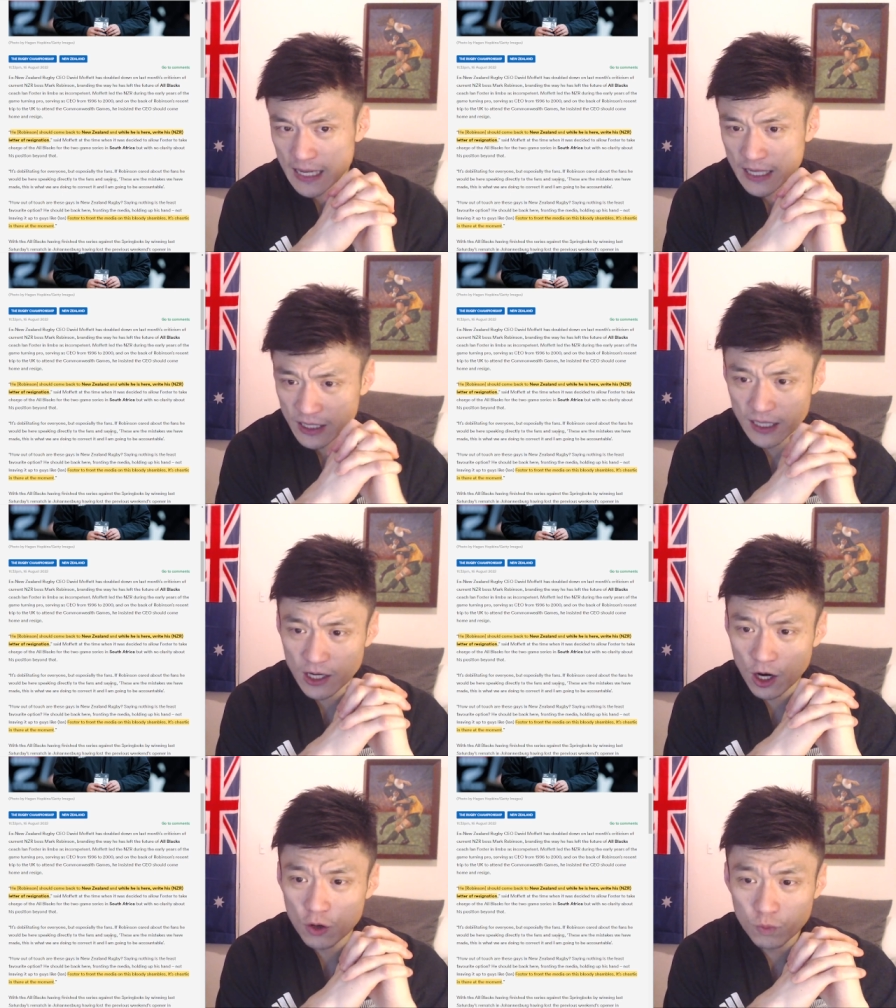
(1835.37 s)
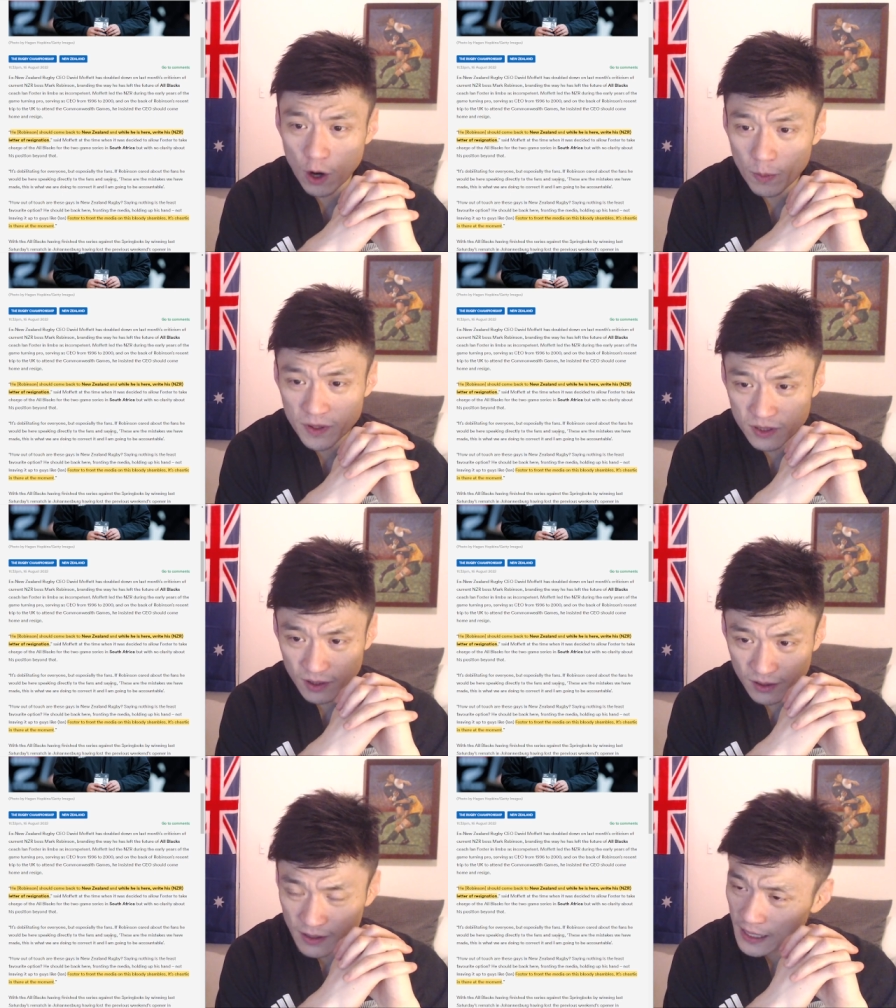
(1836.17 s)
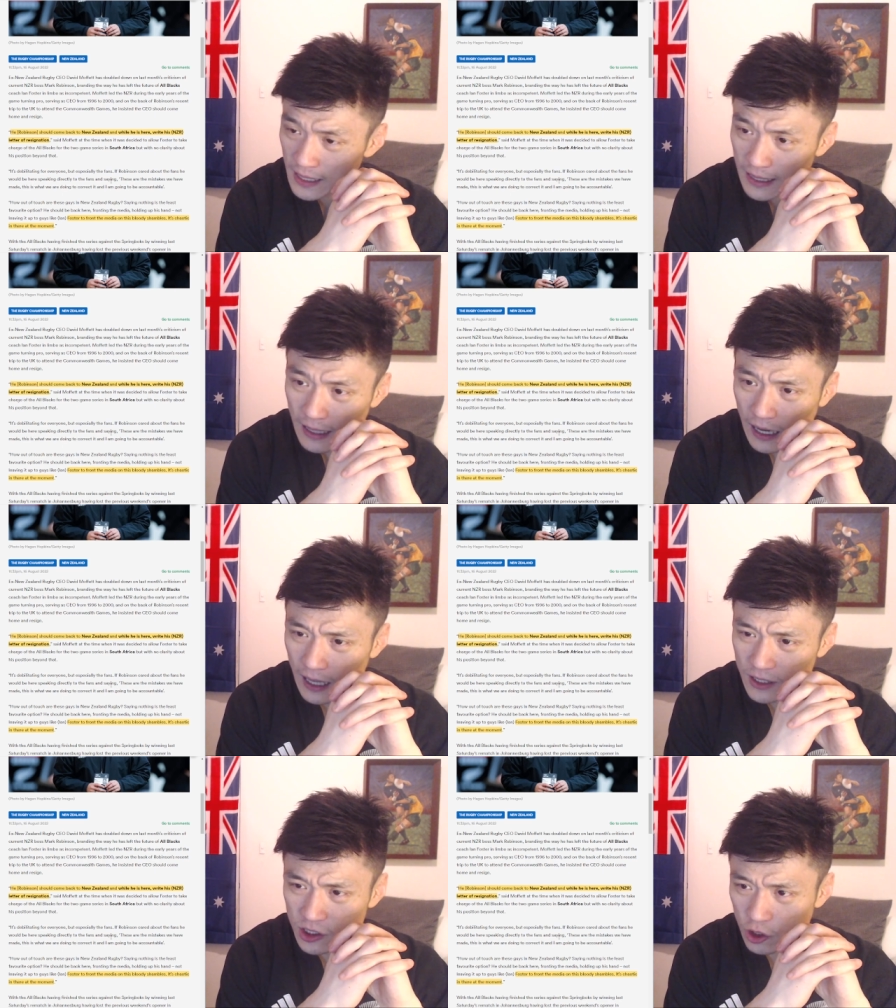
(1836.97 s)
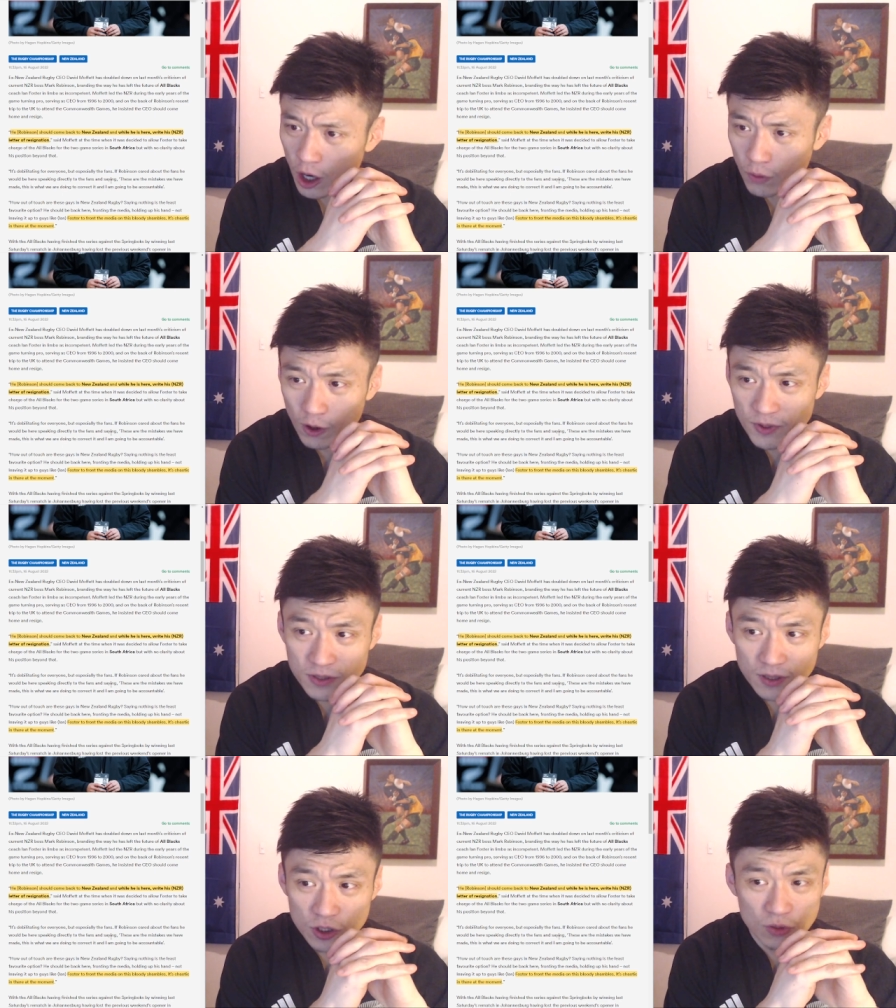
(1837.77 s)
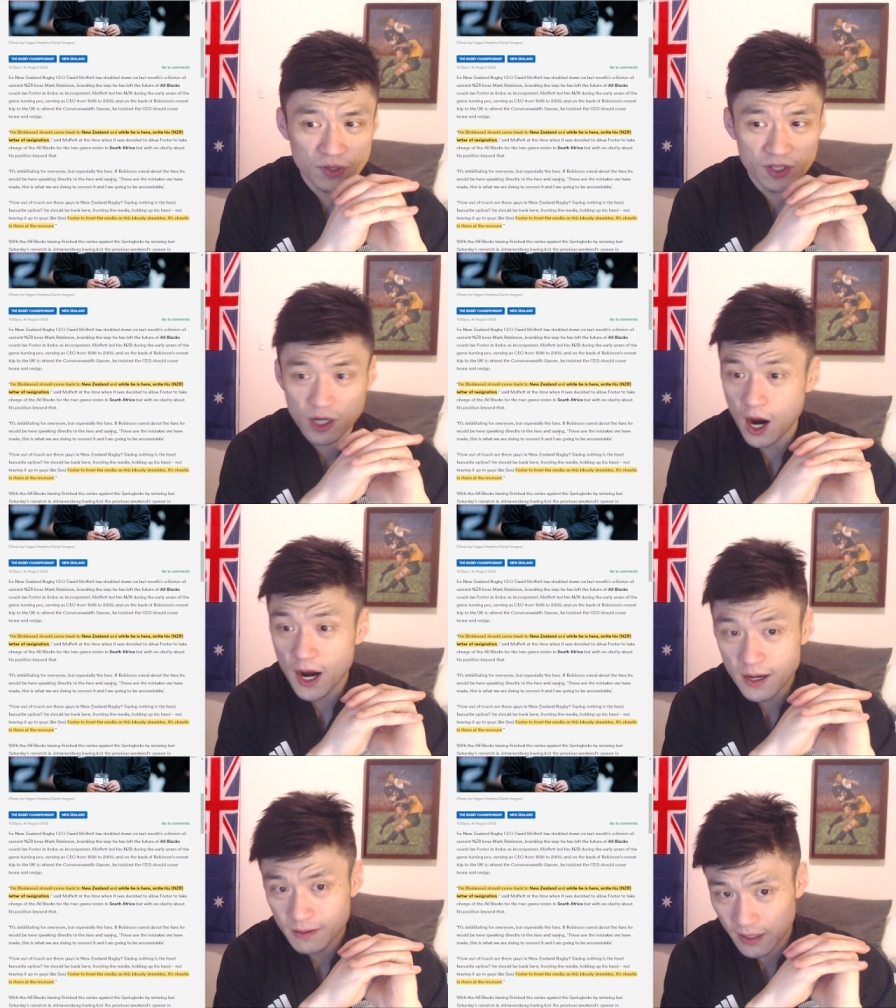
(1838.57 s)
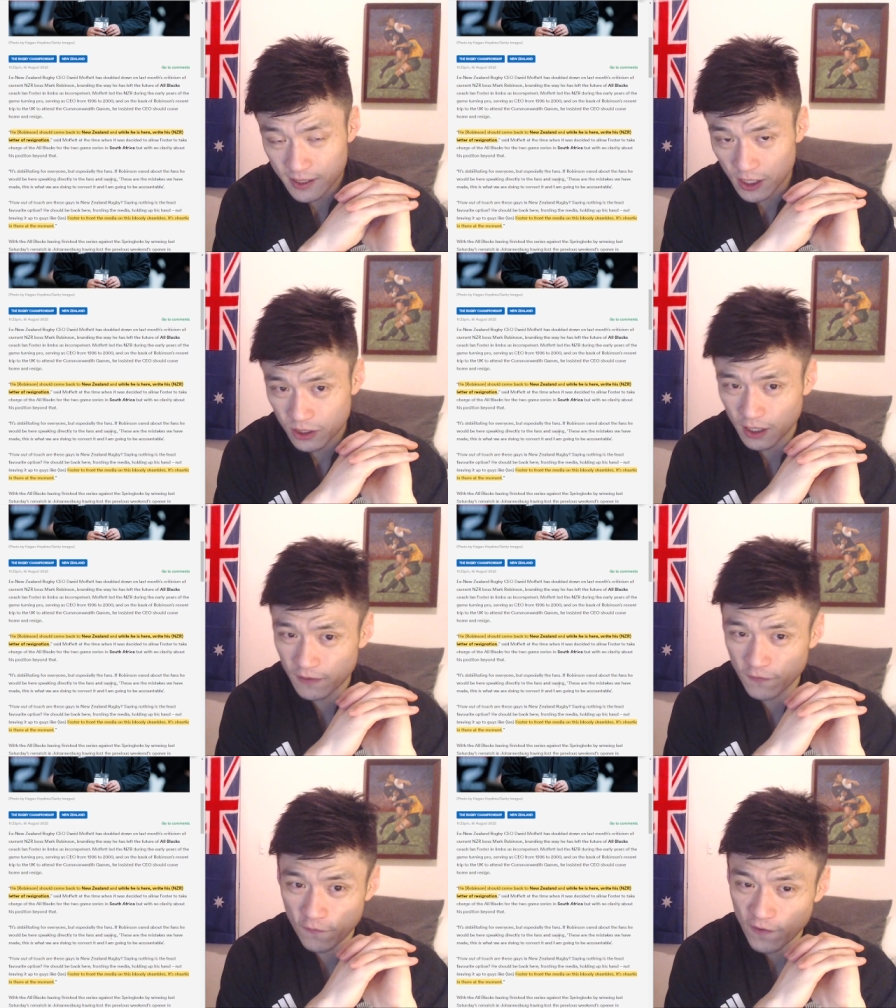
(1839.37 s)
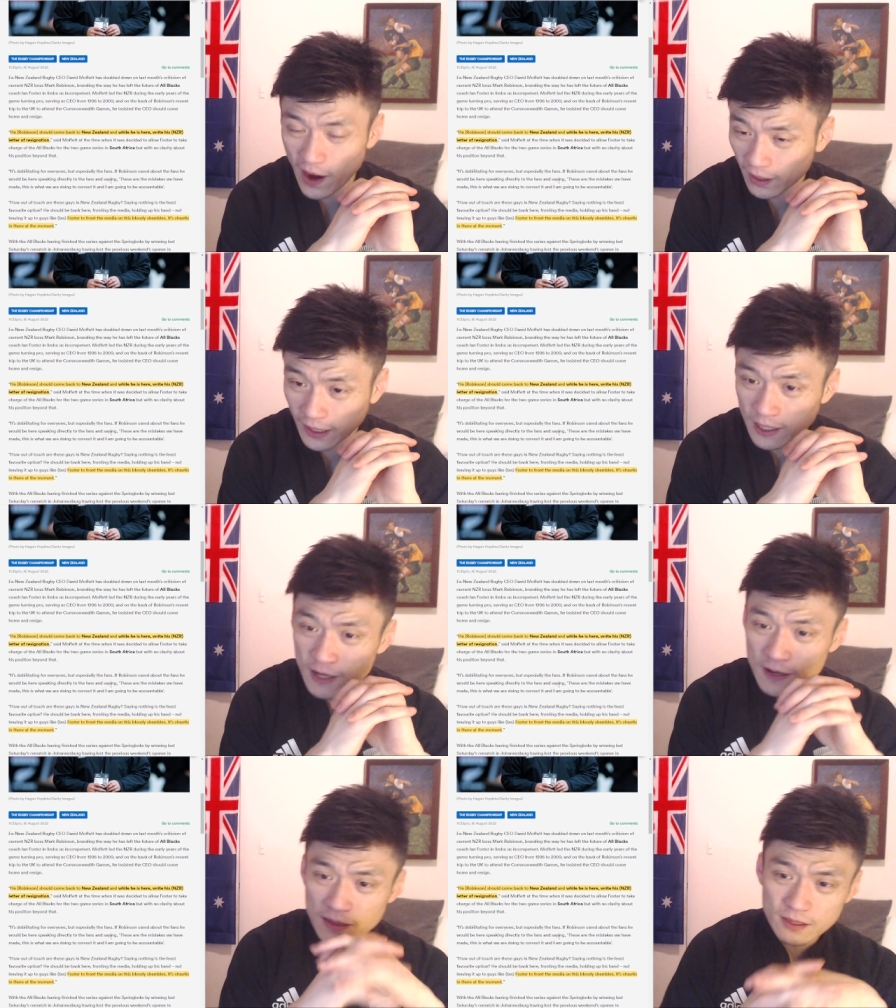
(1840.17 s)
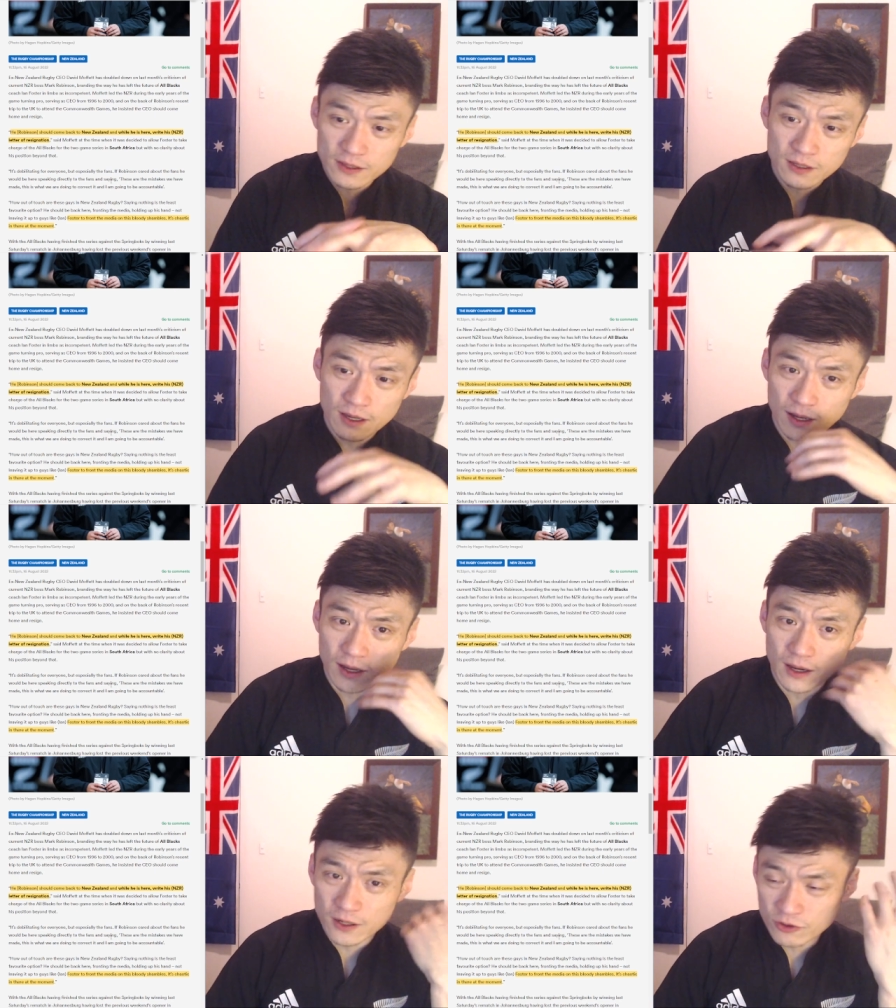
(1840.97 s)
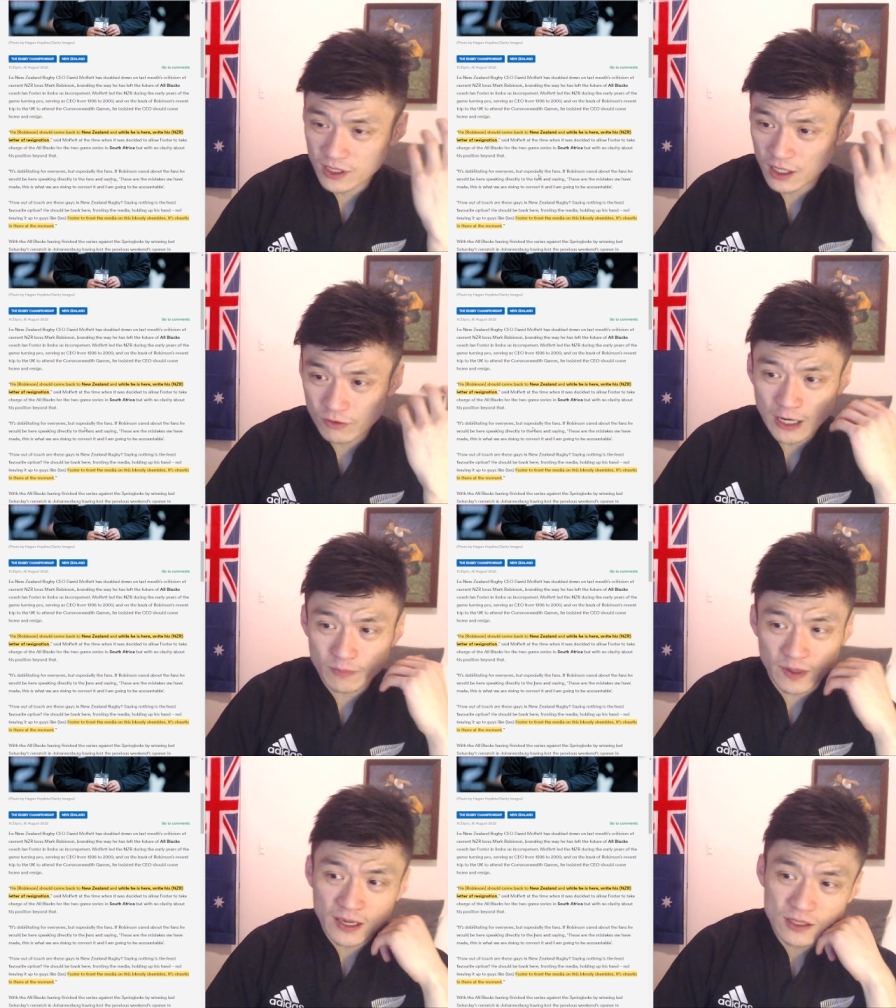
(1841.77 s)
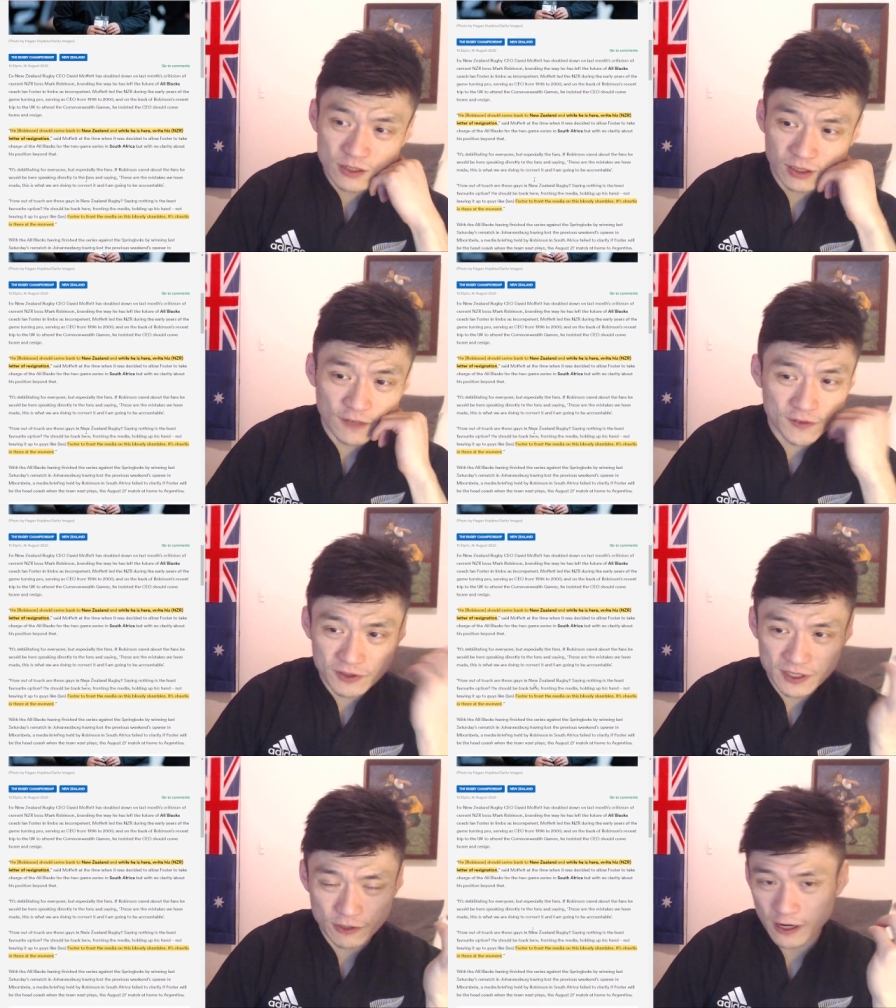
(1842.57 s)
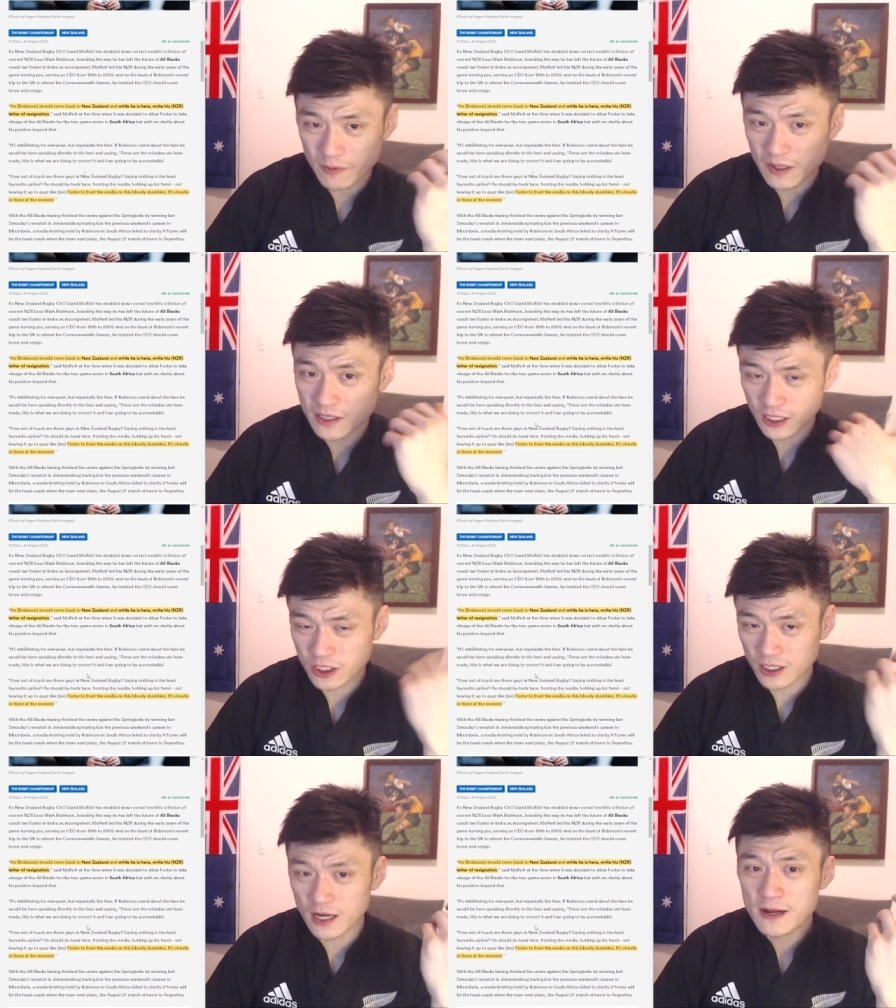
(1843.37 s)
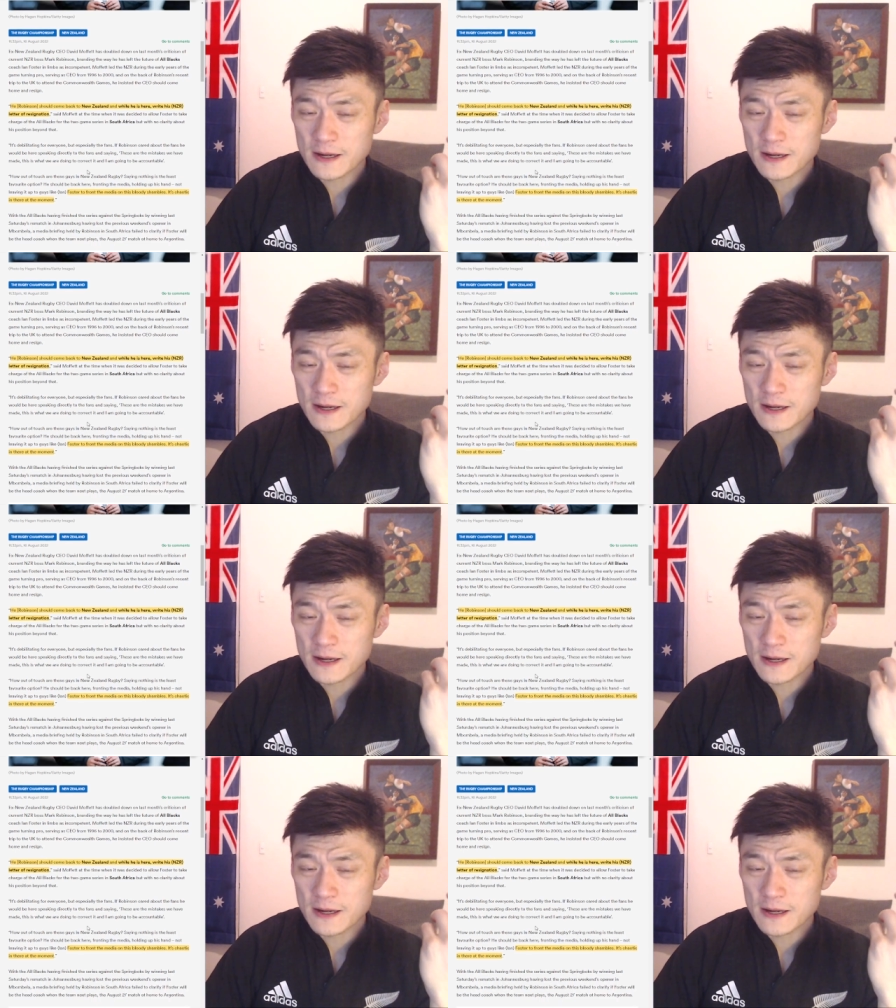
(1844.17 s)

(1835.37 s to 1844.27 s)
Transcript: CEO Robinson, Scott Robinson, to resign, essentially for failing the New Zealand Rugby, to leave New Zealand Rugby in such a